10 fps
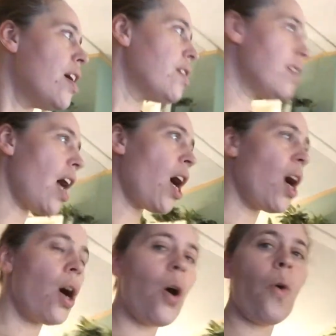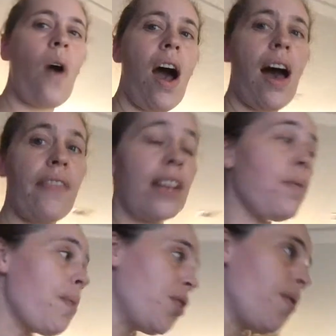So, that's
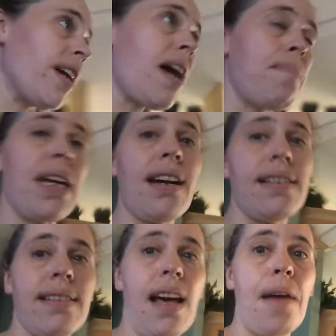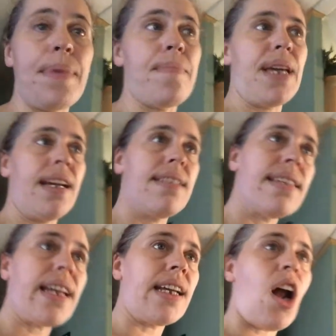what we're doing, and because the hubby being
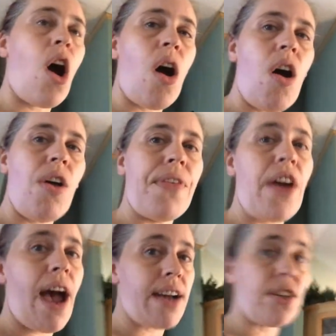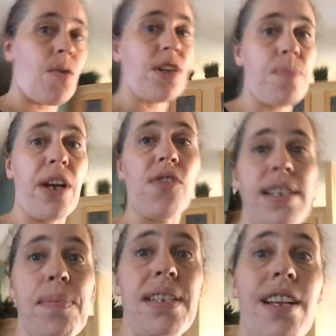sick and all, they are actually going to bring
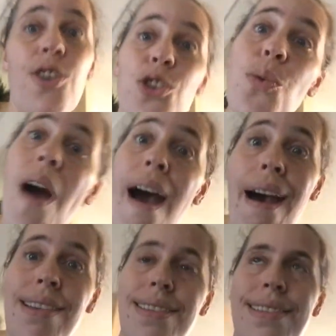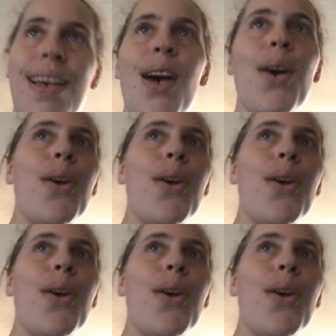Christmas dinner to us.